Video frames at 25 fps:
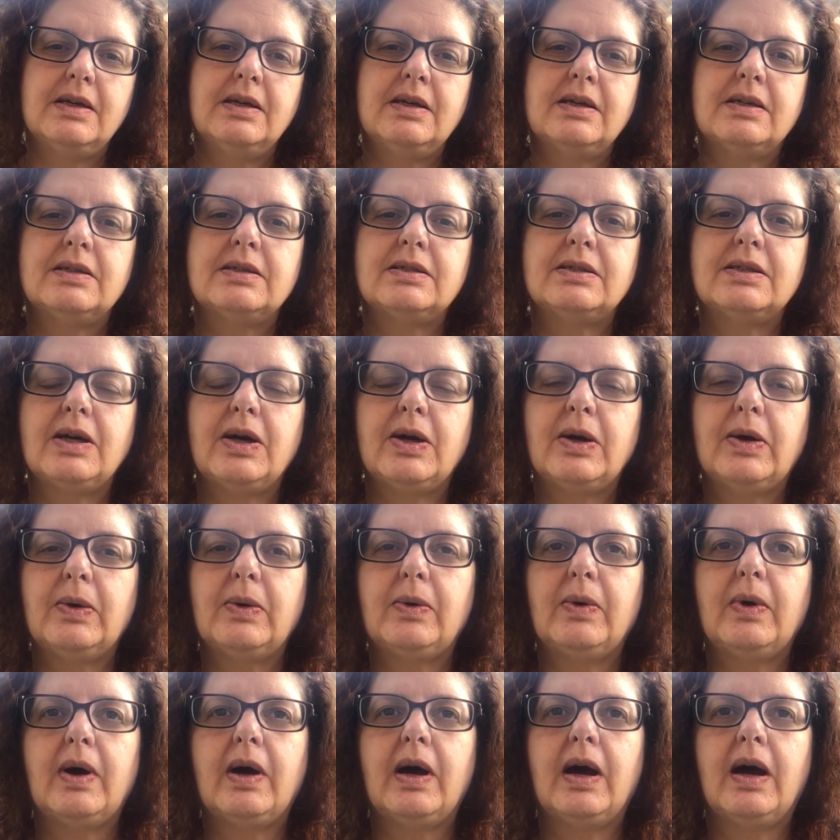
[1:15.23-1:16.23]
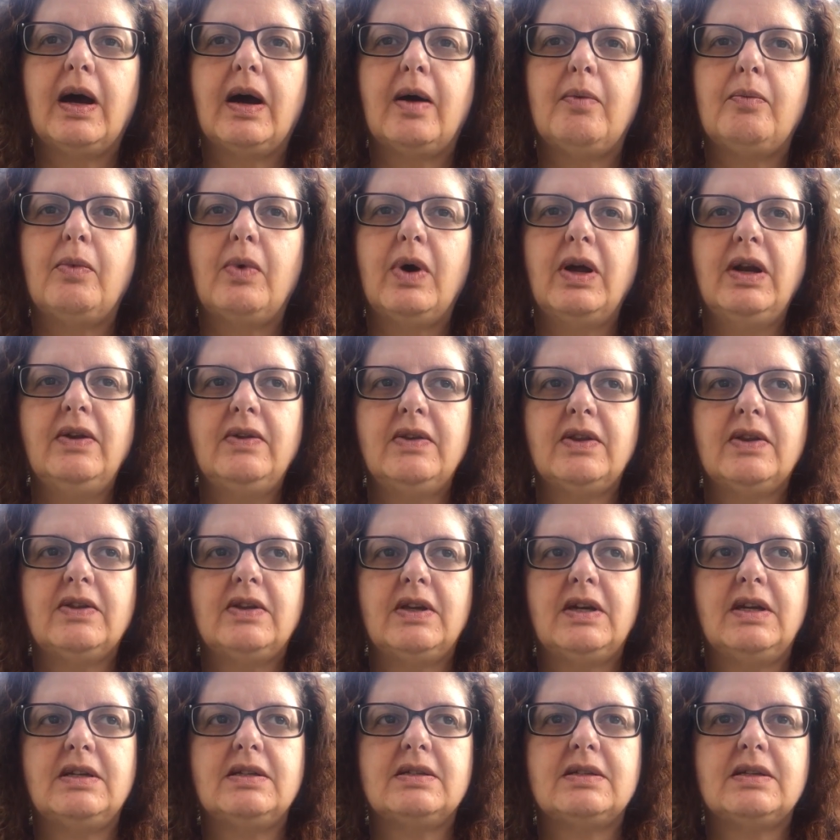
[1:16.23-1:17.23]
So one of the
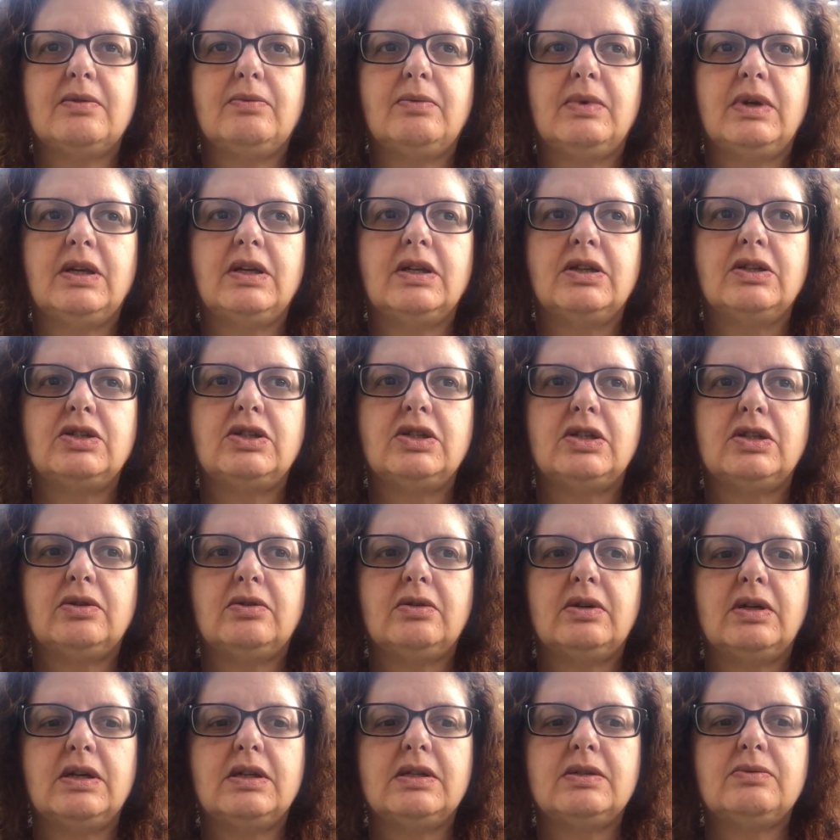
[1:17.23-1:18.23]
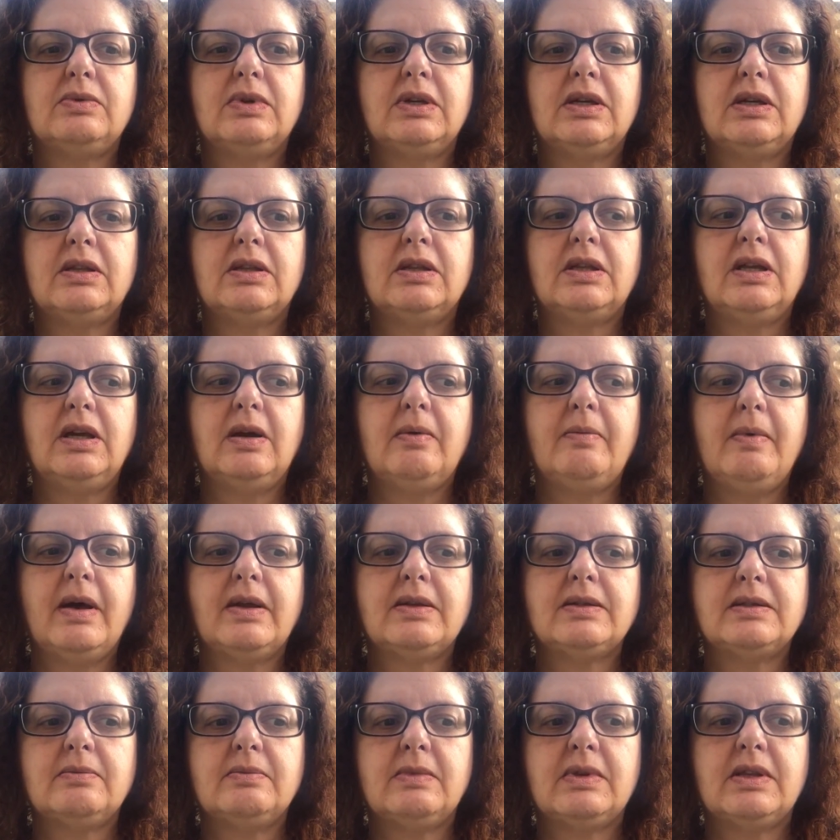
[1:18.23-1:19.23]
things that we can do is we can think
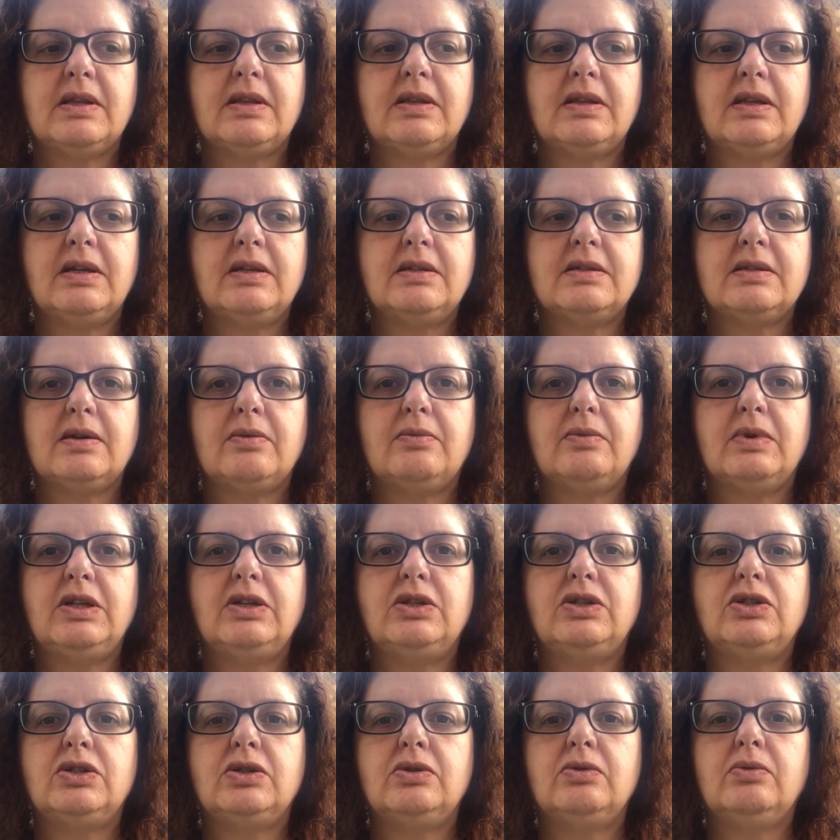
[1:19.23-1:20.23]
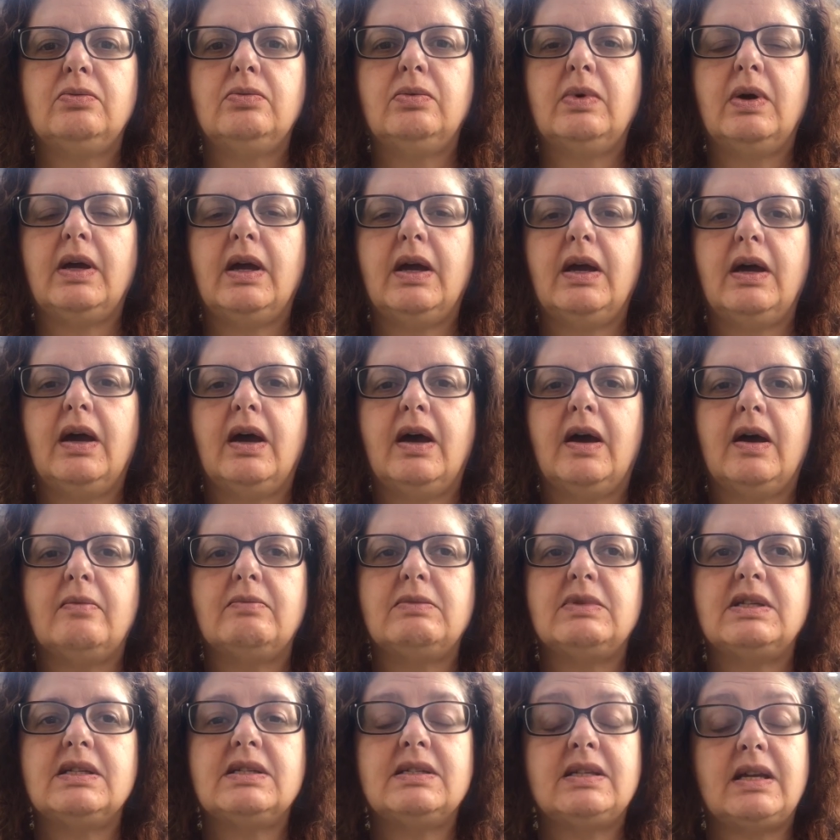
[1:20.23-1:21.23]
about some of the things that we do
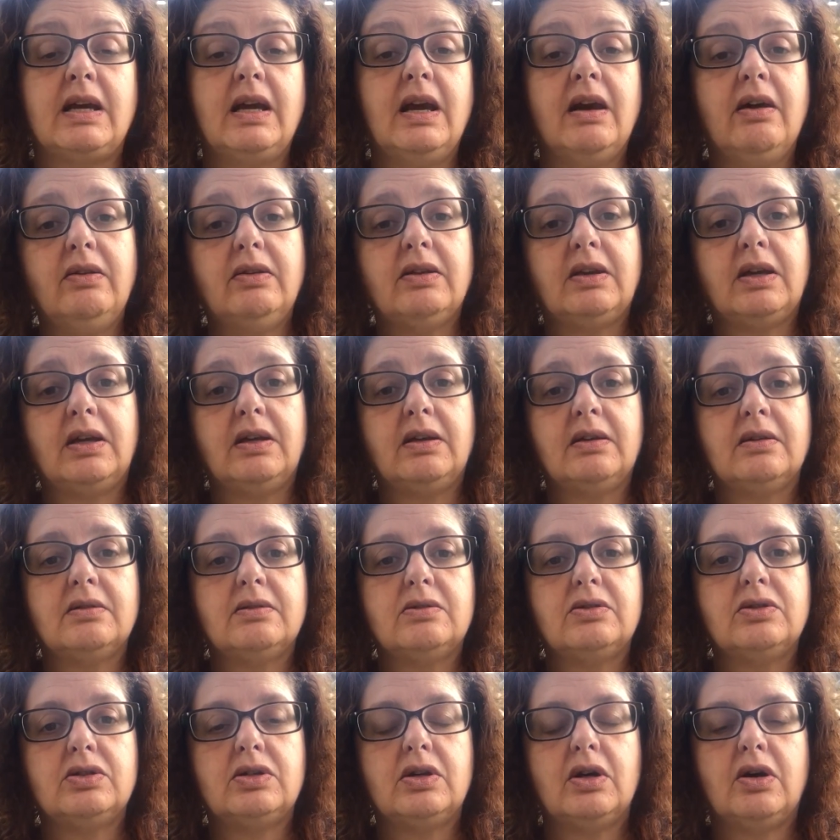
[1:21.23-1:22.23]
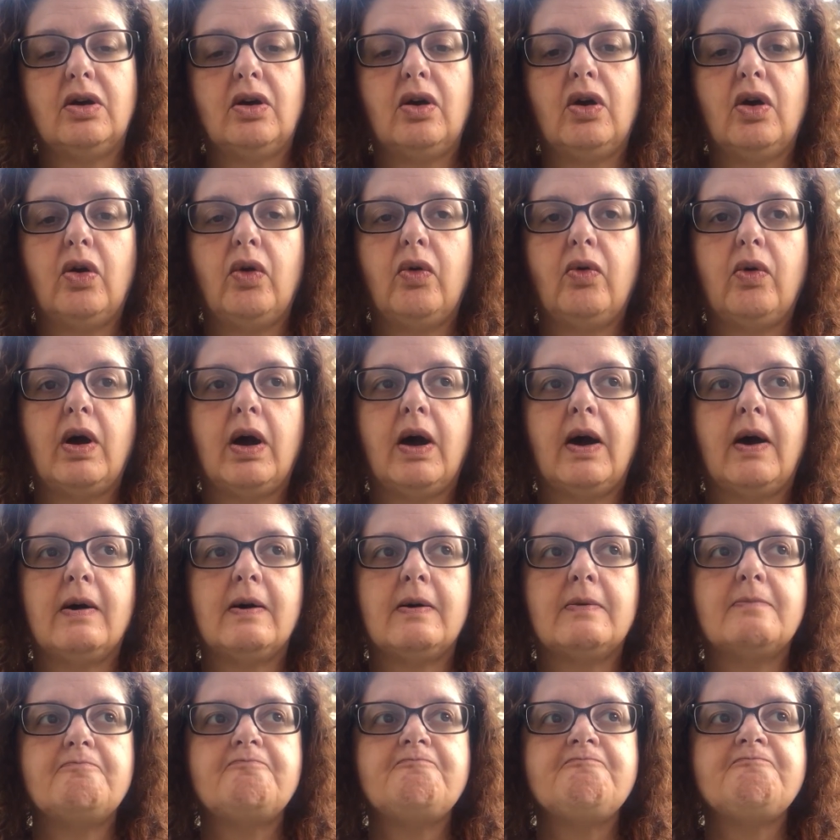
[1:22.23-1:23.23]
to stay healthy.
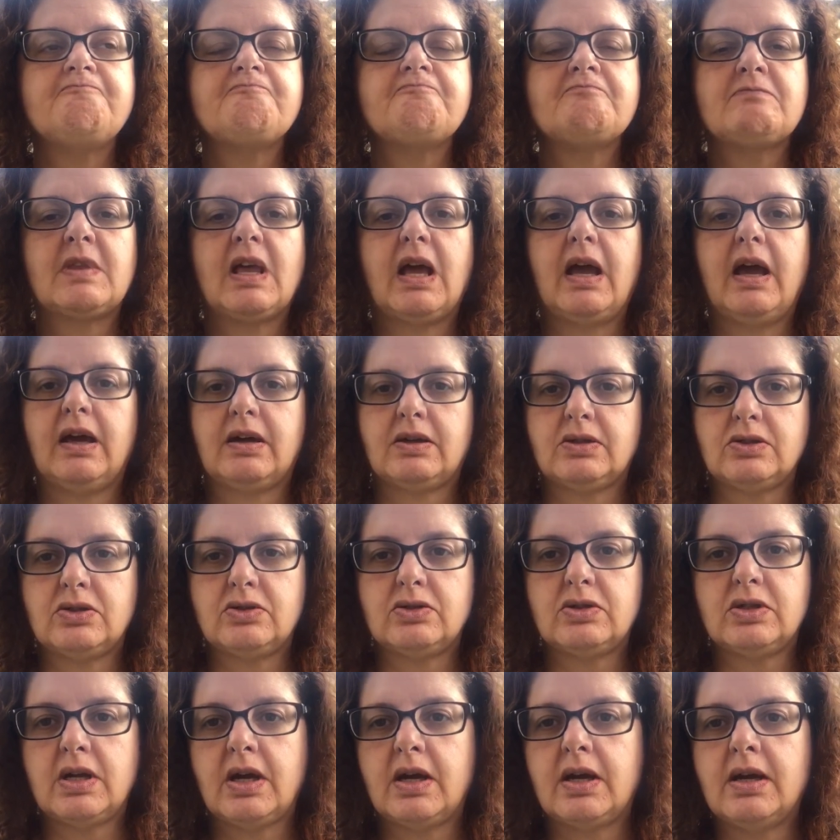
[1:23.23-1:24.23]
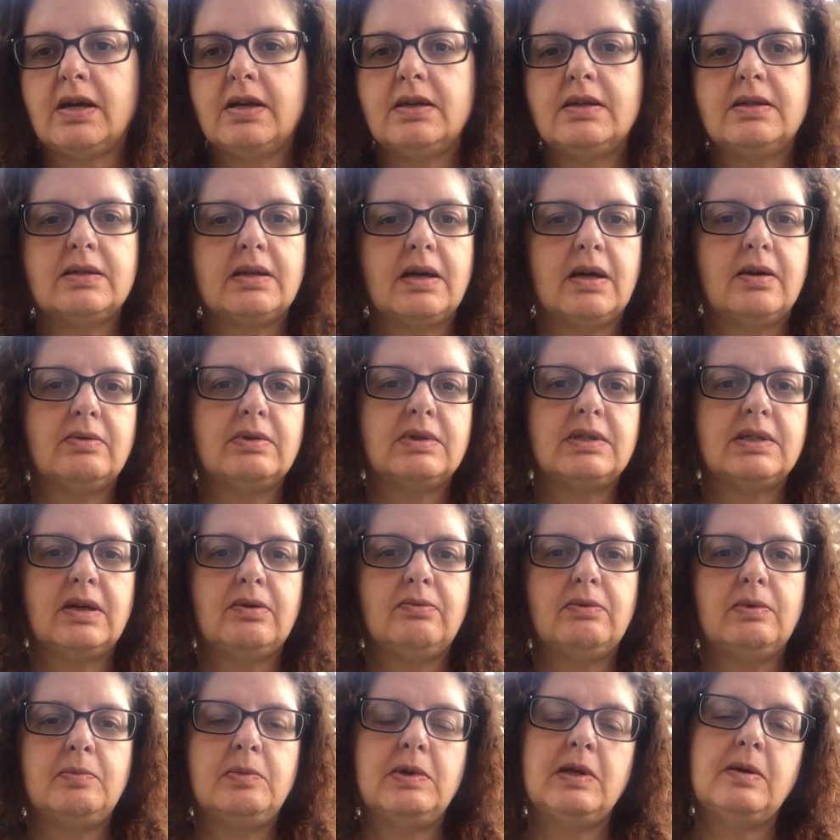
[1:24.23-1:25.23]
So exercise, I would say,
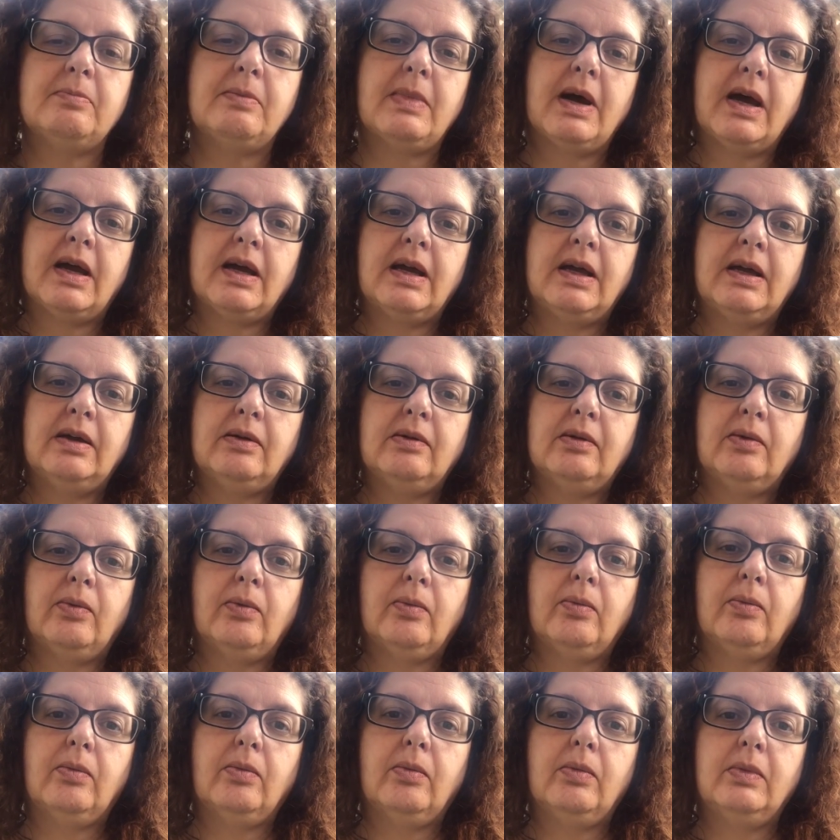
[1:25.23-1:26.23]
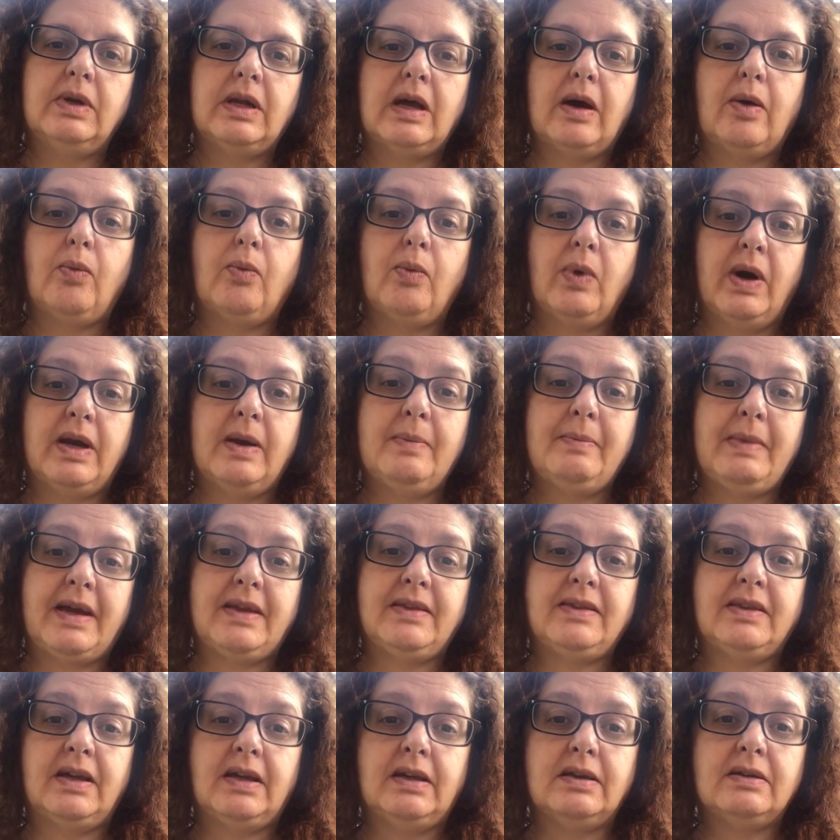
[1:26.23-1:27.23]
would be one of my
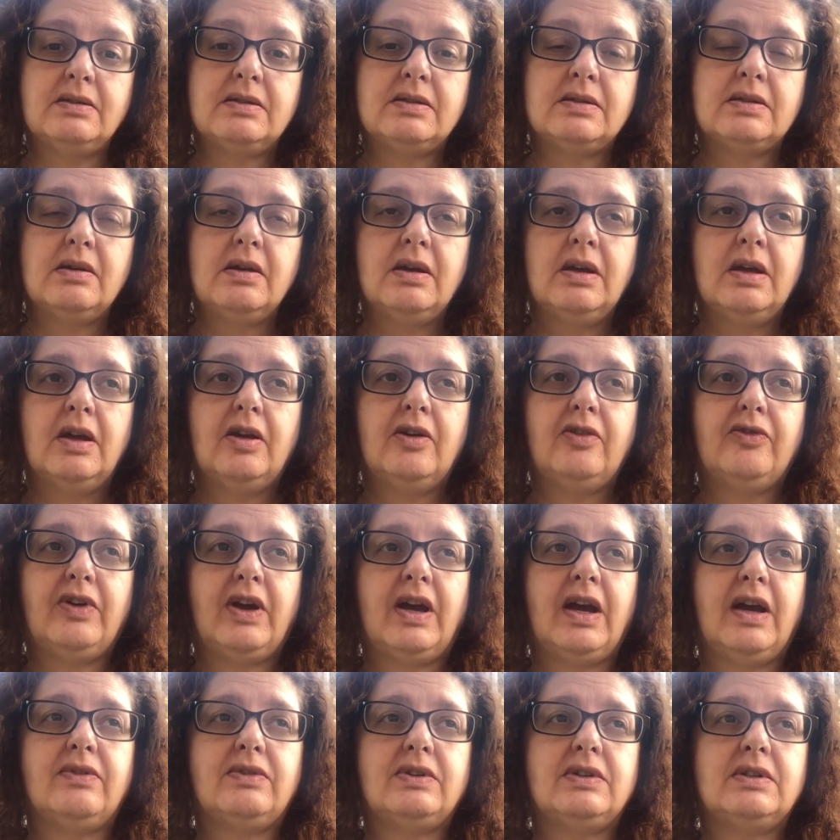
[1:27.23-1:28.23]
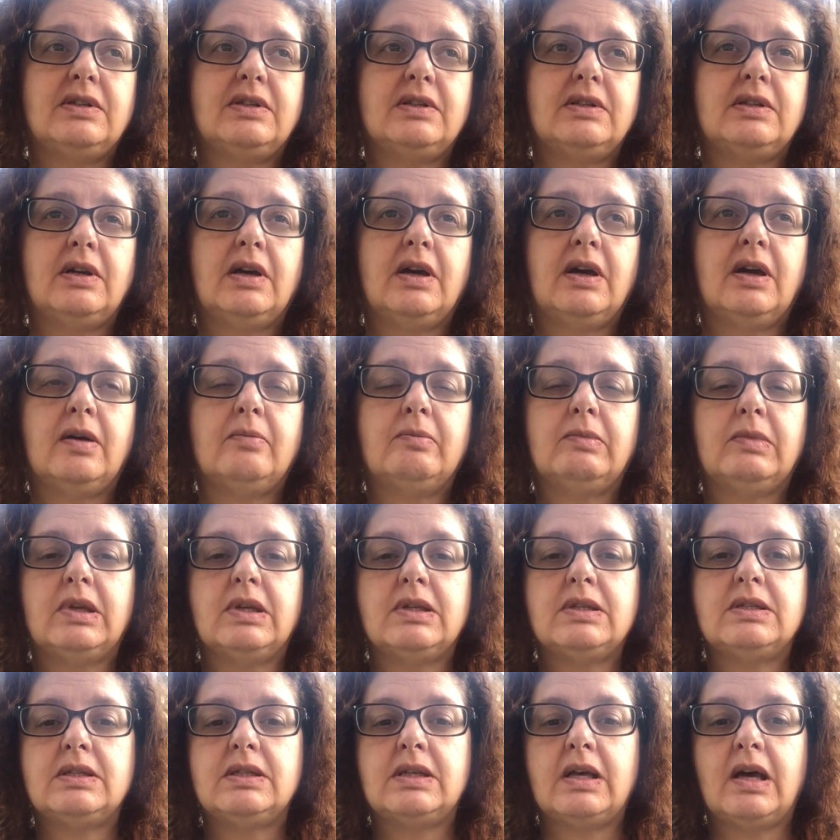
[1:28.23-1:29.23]
things if I have to
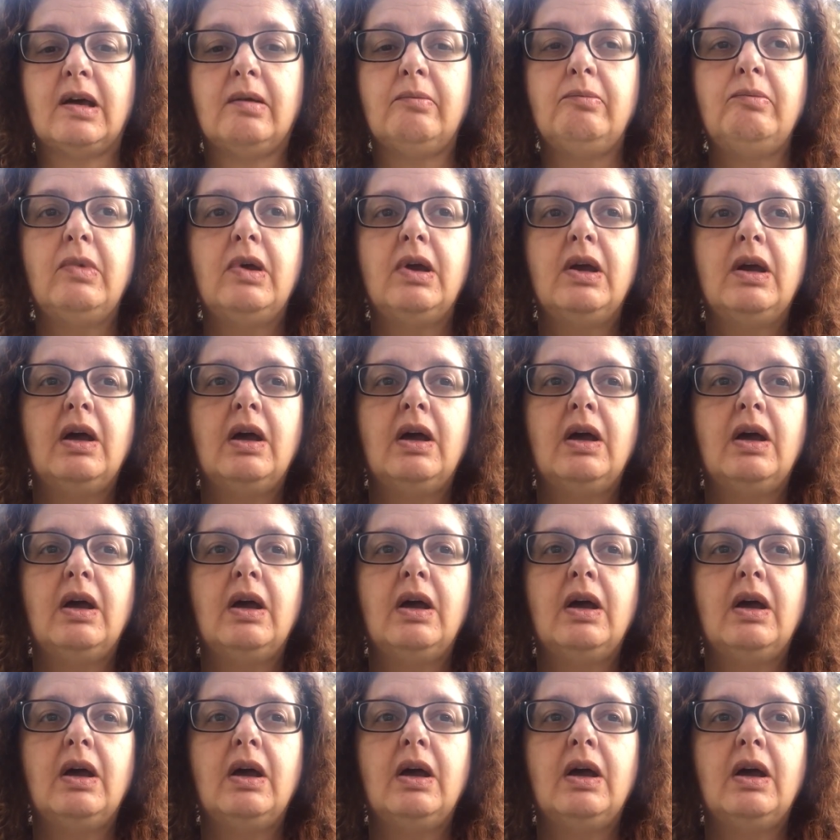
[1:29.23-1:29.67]
list them.